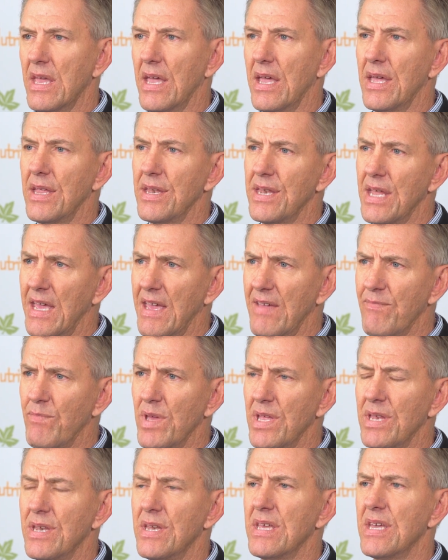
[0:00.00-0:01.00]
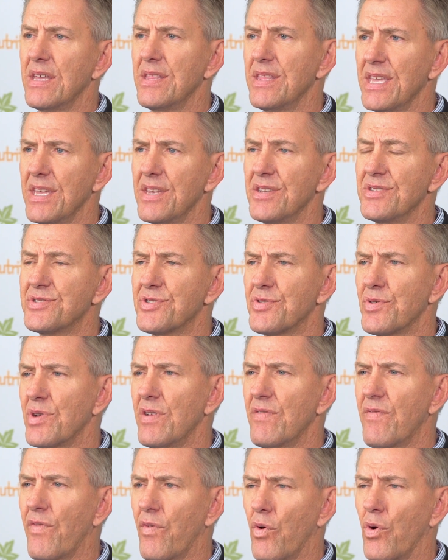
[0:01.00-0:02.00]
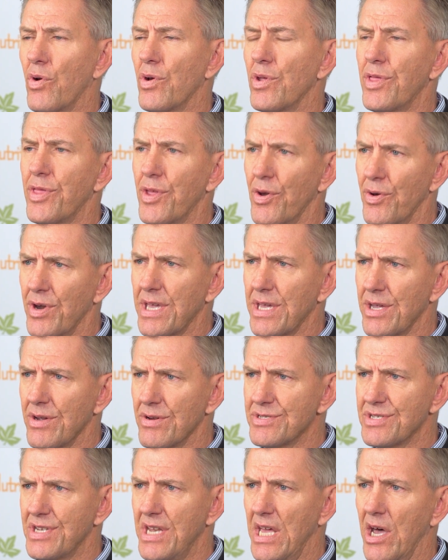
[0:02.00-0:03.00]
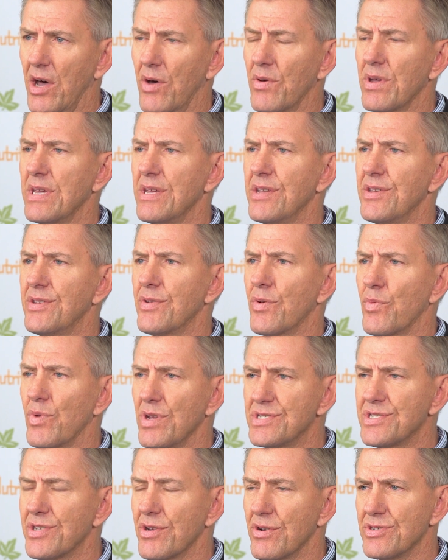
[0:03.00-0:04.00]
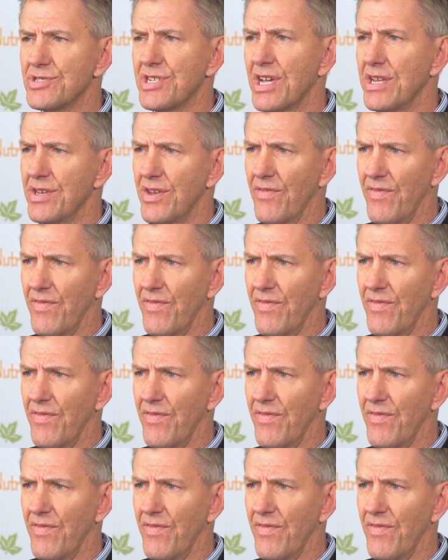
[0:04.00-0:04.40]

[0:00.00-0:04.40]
and I have been in the industry for 30 years now into research and